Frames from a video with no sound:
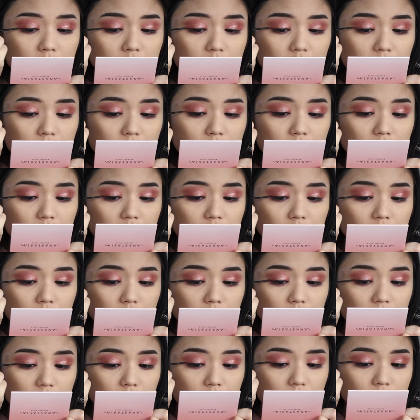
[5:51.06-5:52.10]

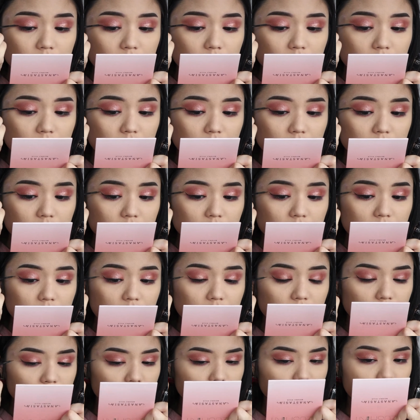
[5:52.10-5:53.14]

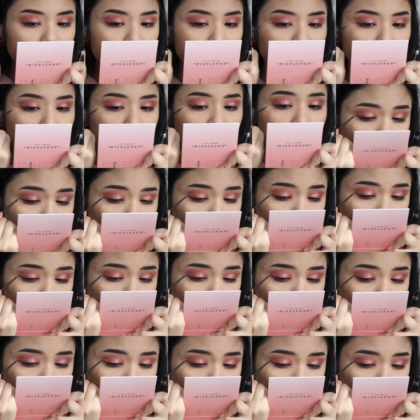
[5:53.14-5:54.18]

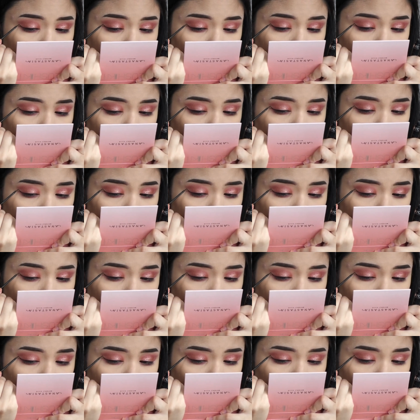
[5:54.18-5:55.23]

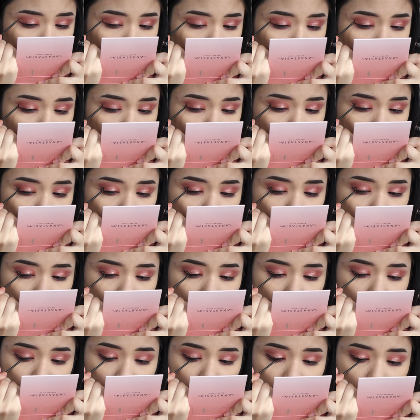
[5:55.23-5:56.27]

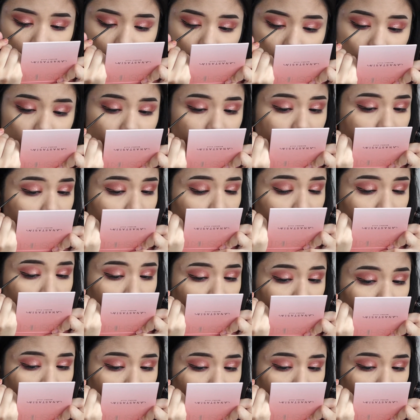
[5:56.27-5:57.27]
(no one is talking)